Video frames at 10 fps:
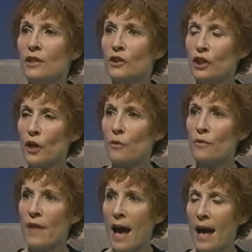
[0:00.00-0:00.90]

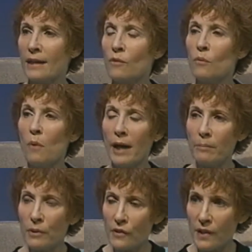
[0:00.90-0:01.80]
showed that
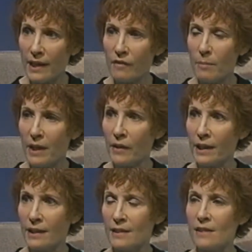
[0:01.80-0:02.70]
1% of
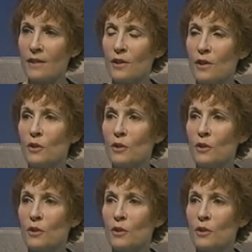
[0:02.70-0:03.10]
Americans,